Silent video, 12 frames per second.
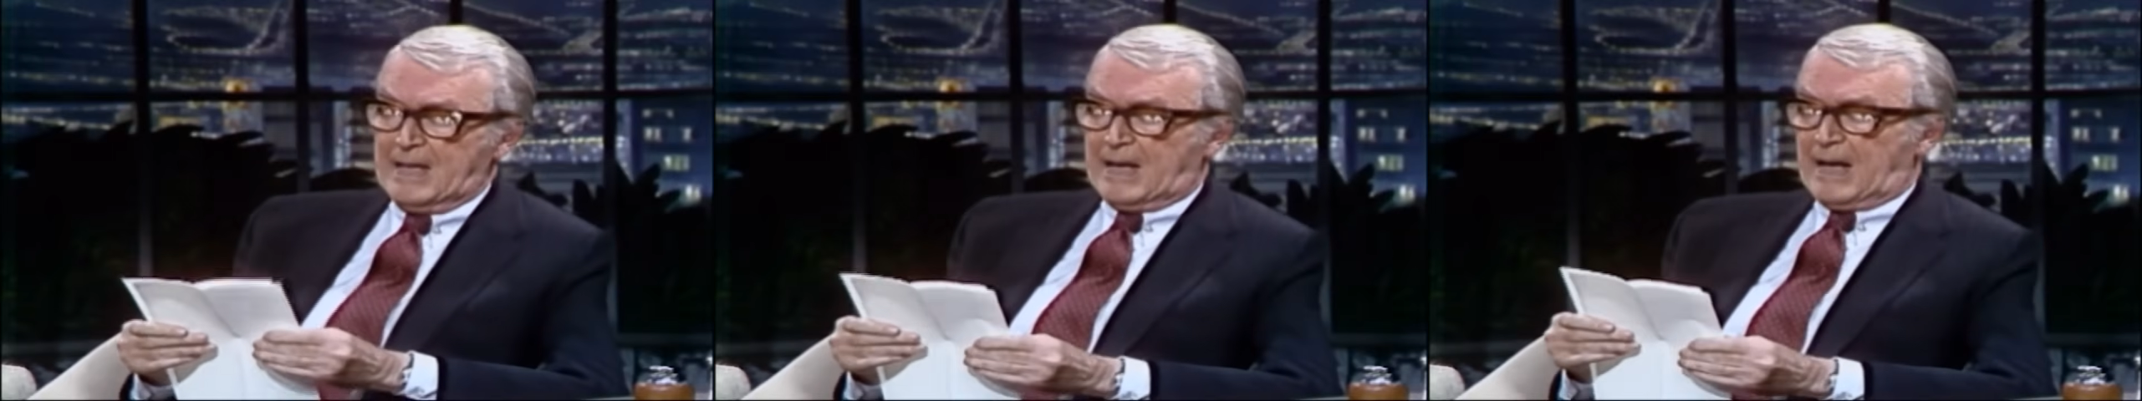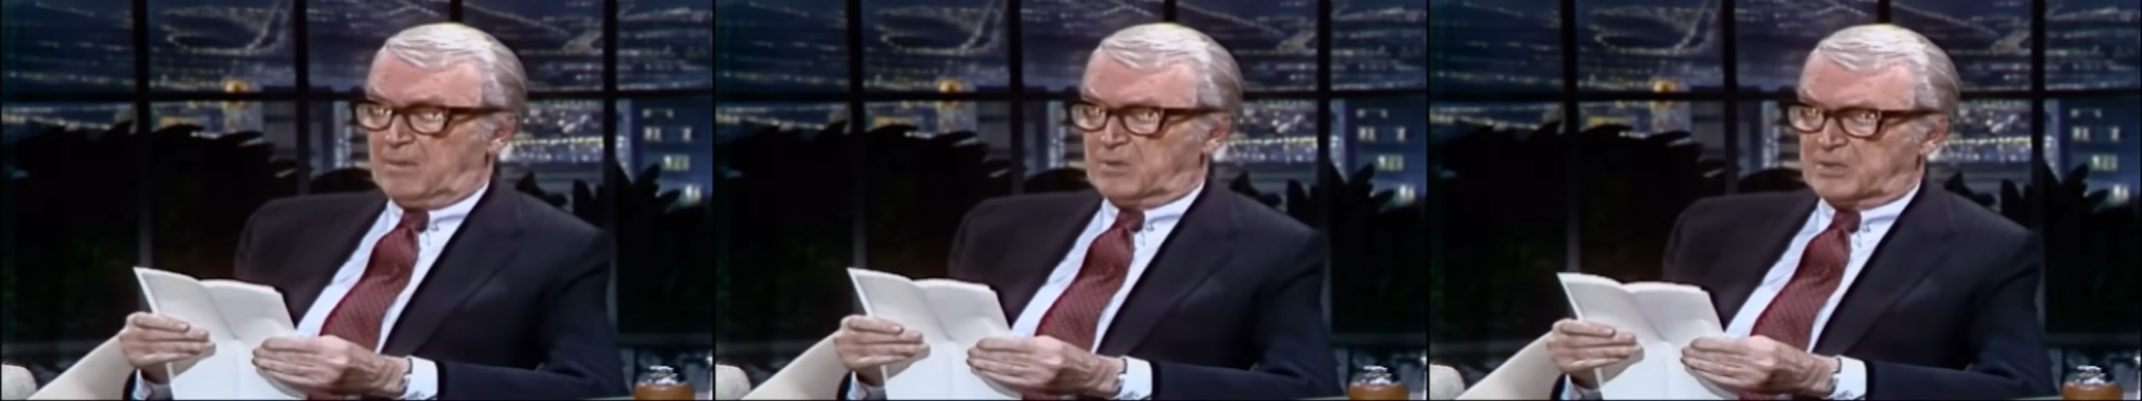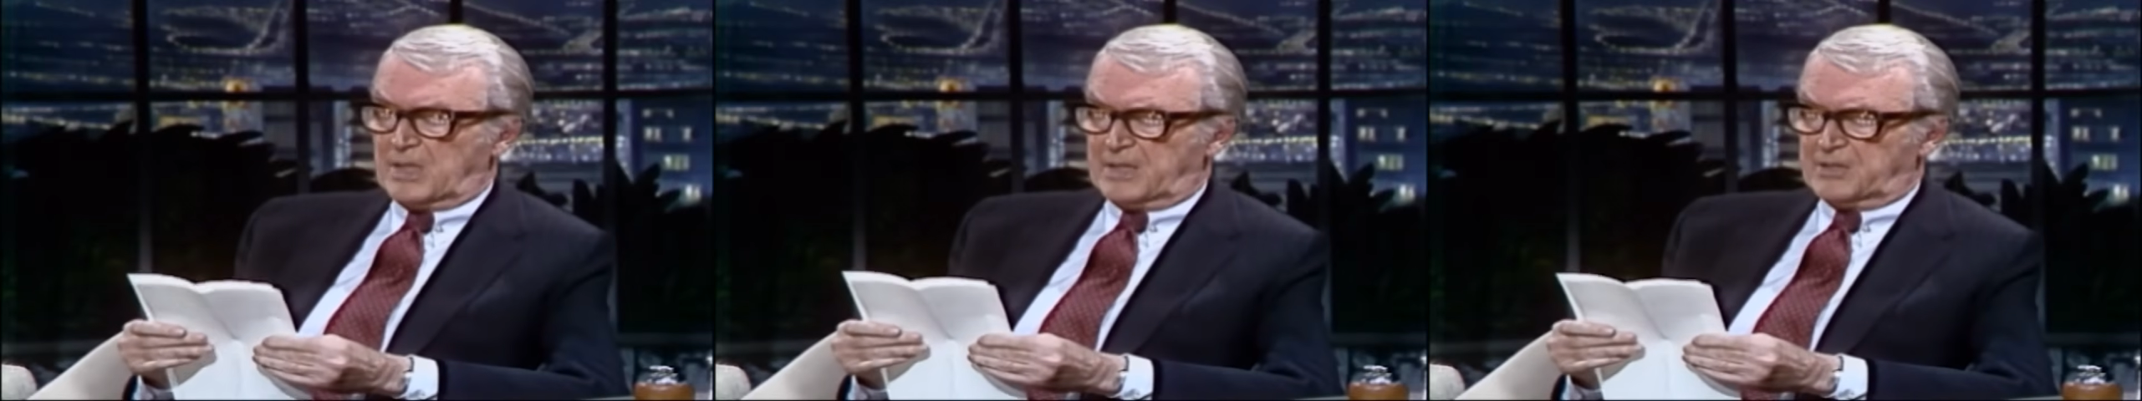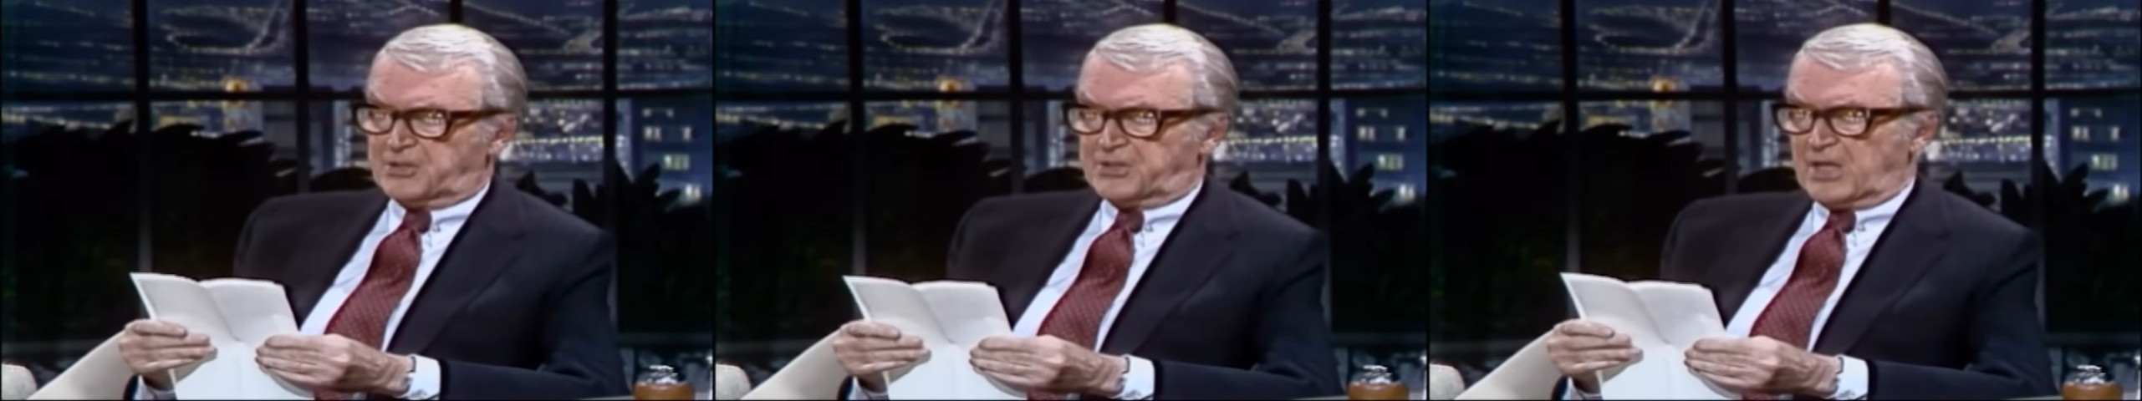I was on
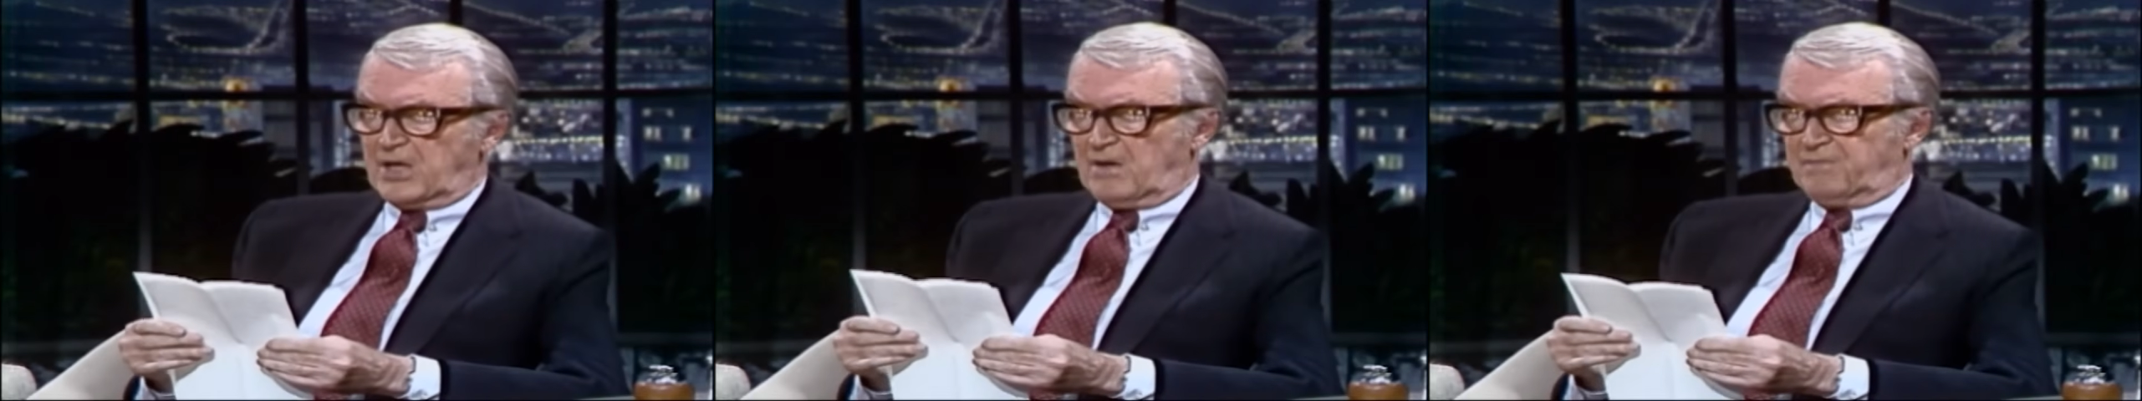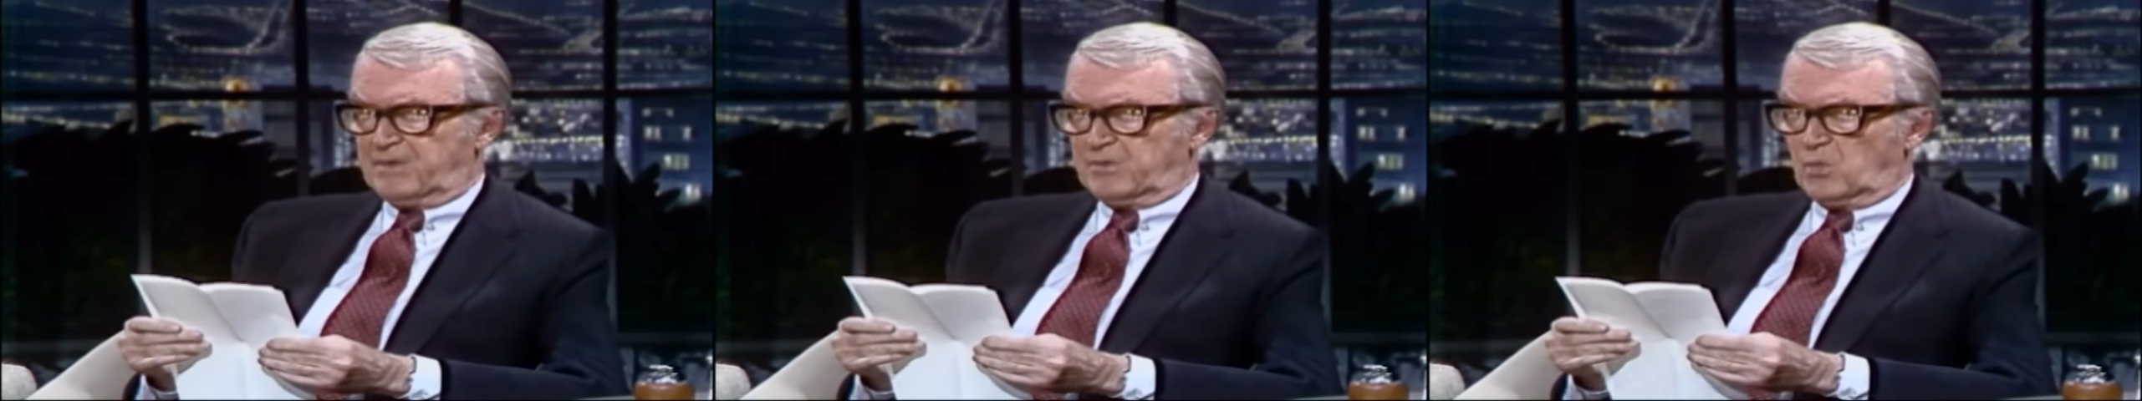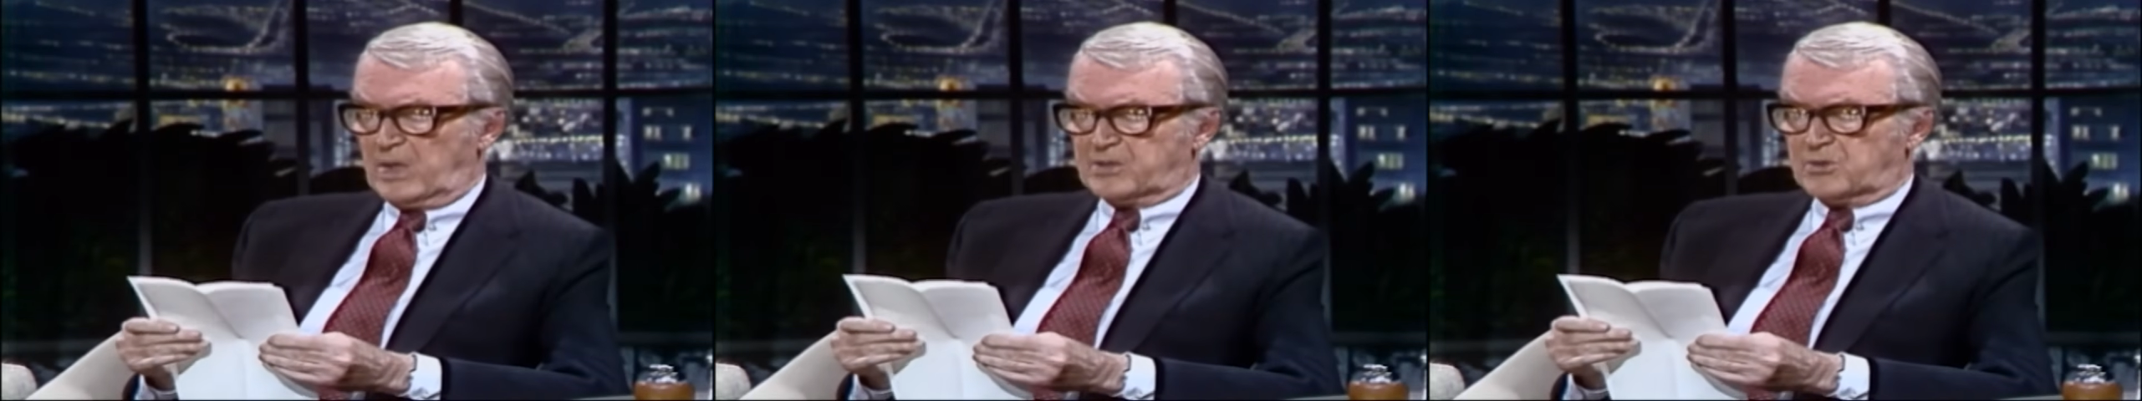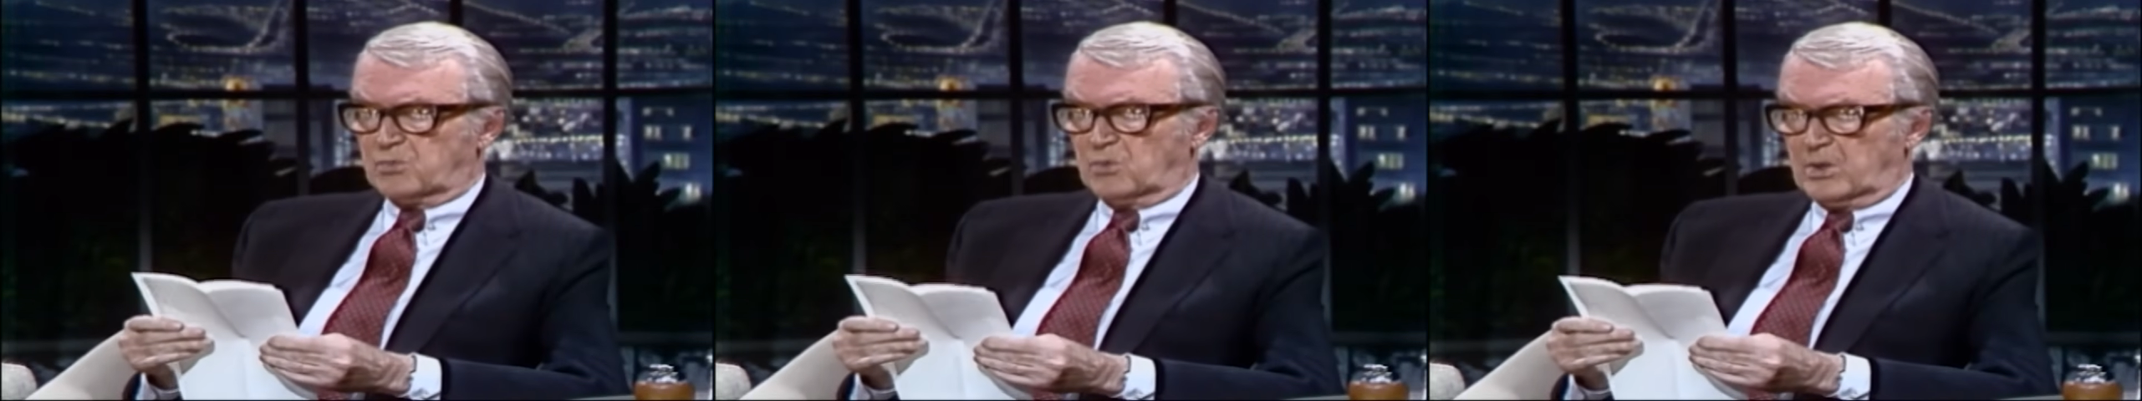a shelf in
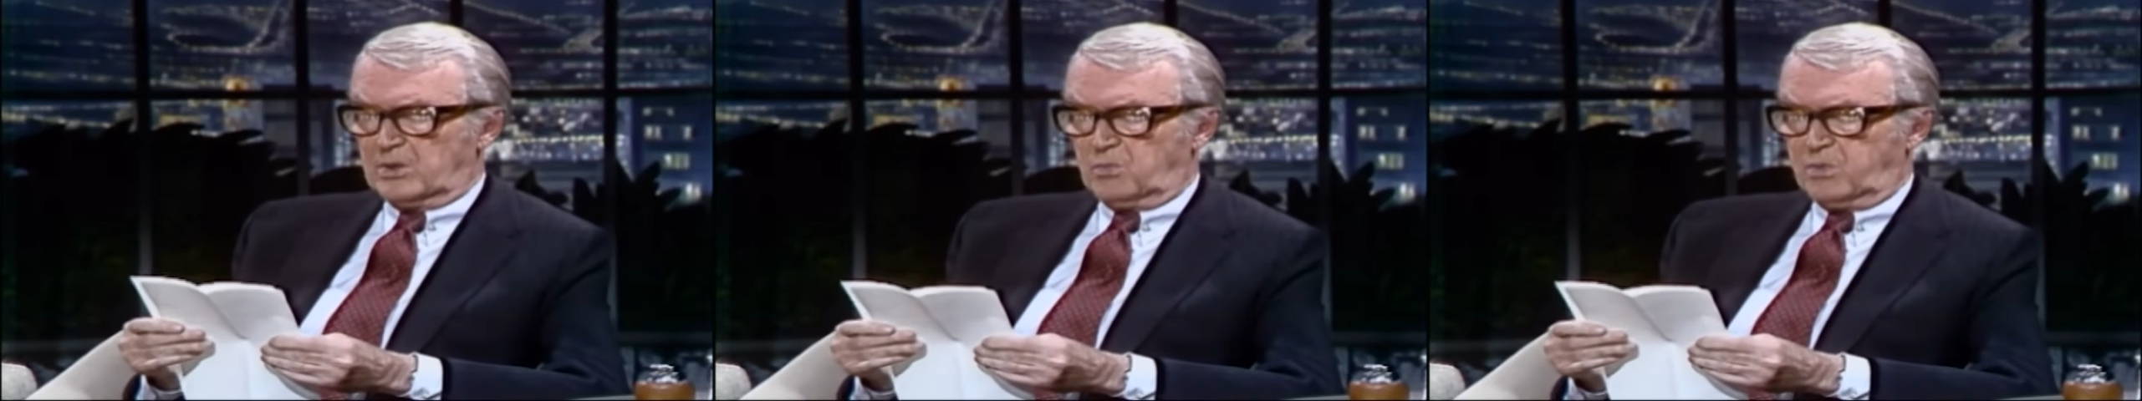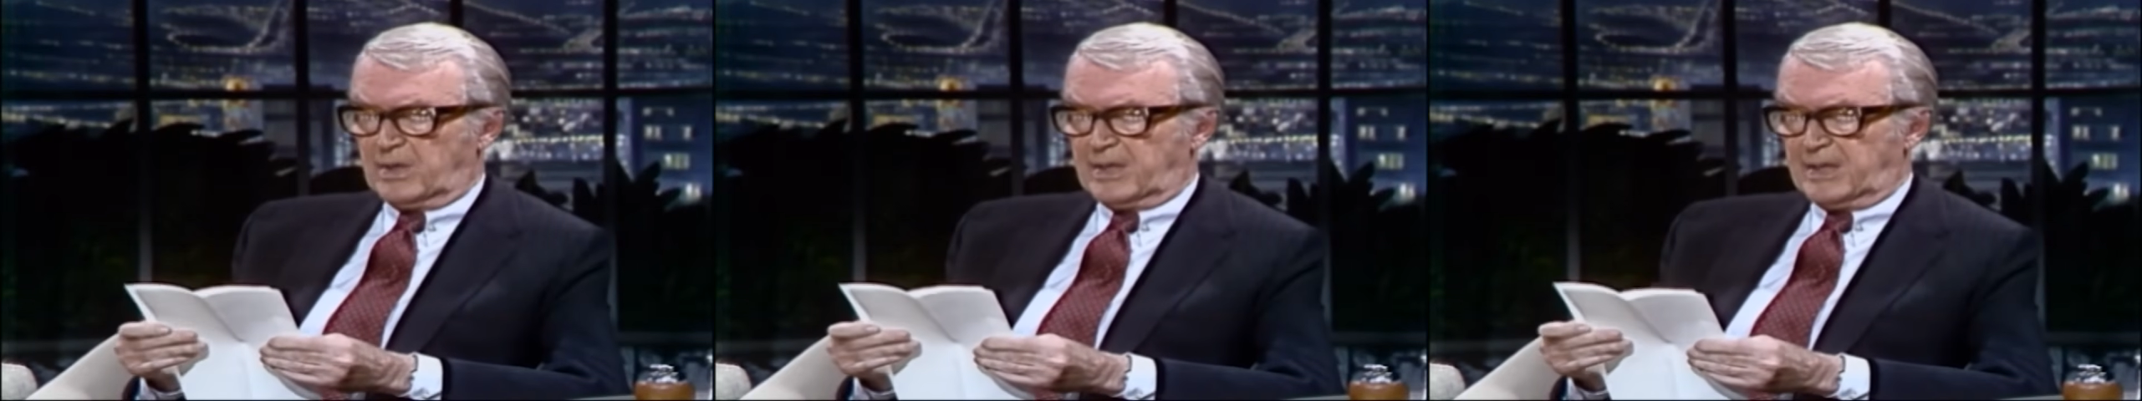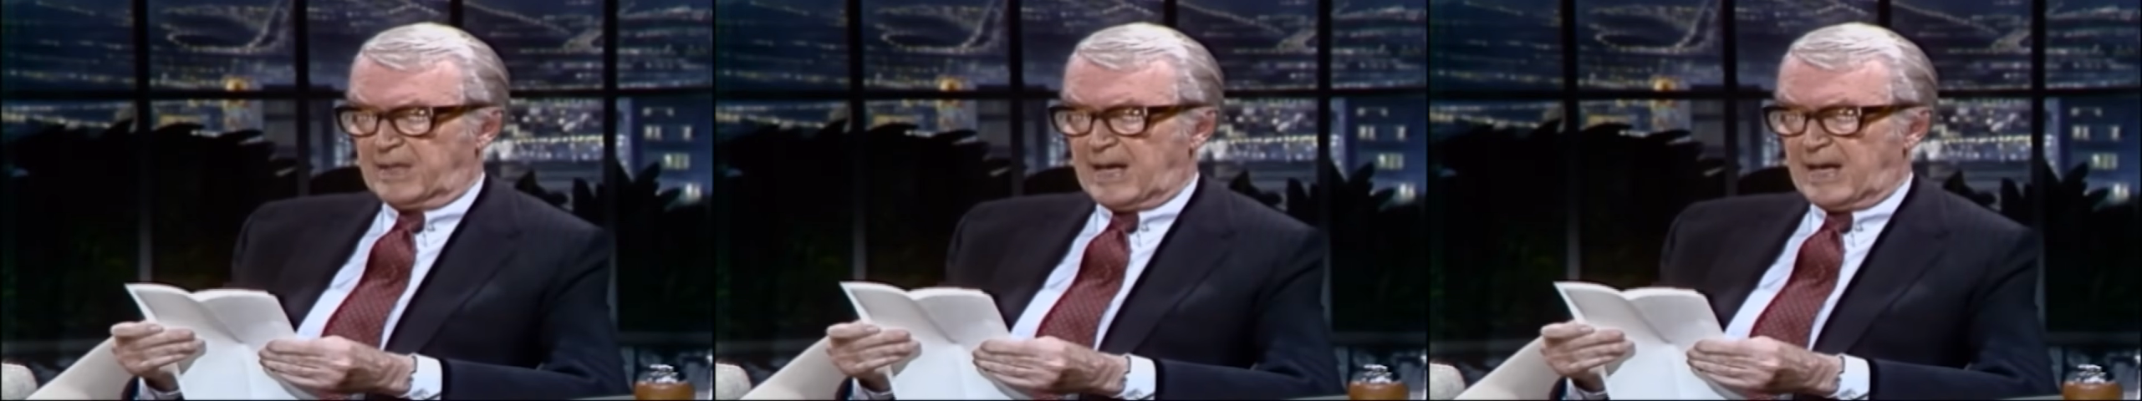Westwood when an